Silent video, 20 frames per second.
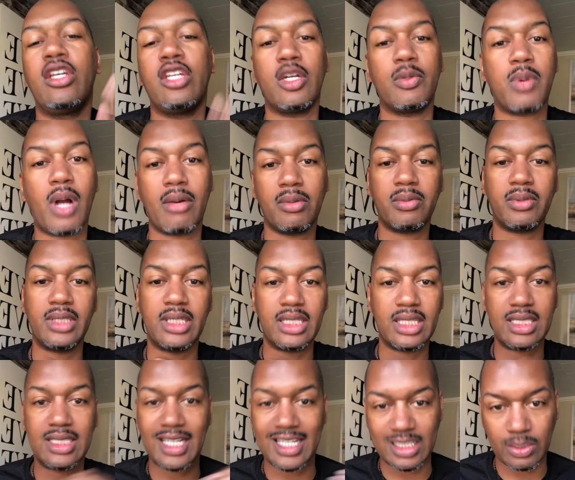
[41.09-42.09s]
you're probably
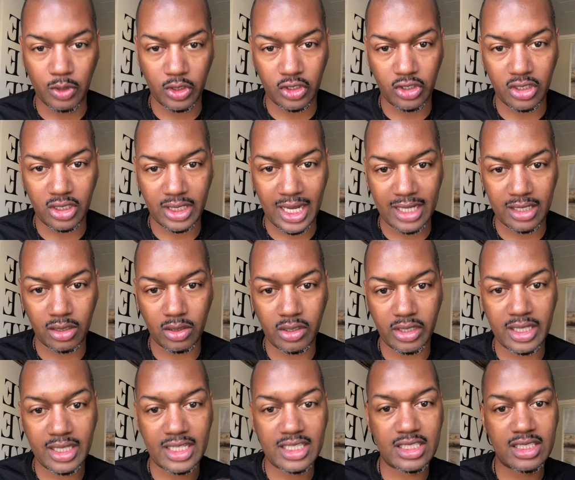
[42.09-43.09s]
in the desperate girl
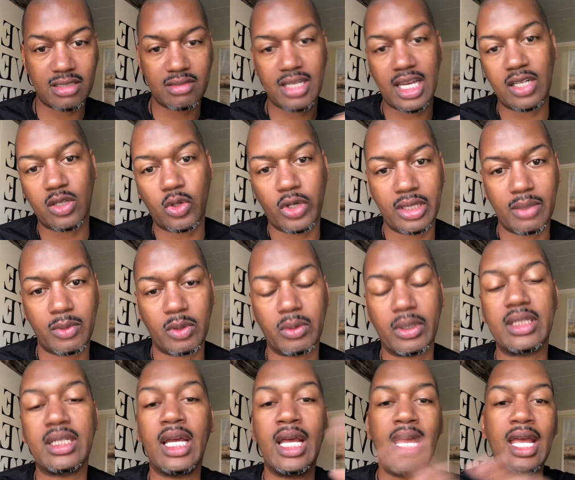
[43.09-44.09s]
category. That's category number
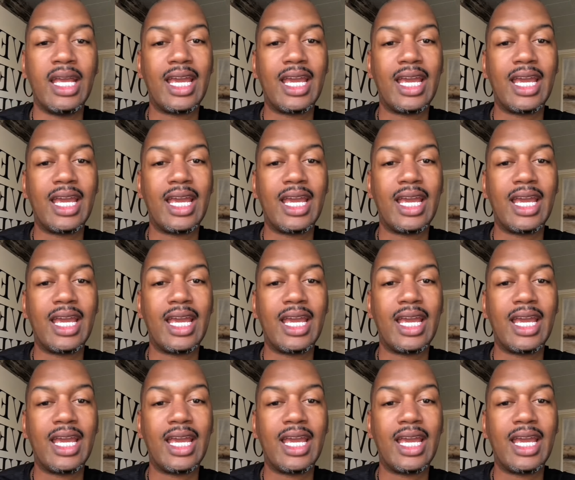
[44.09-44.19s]
one.